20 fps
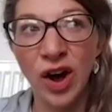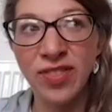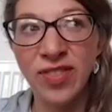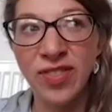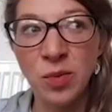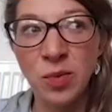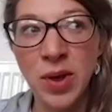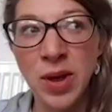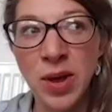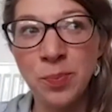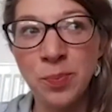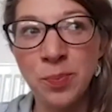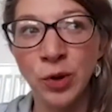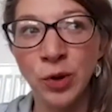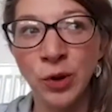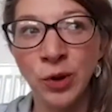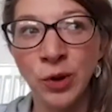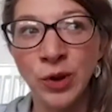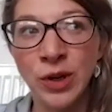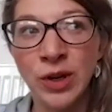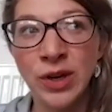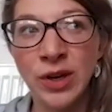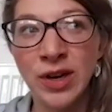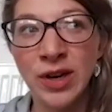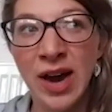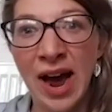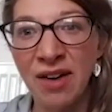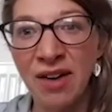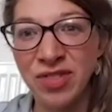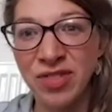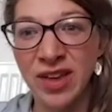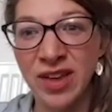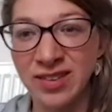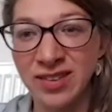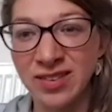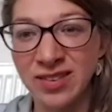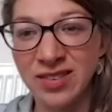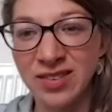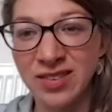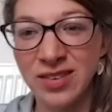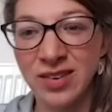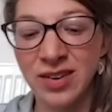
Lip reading: I think people have this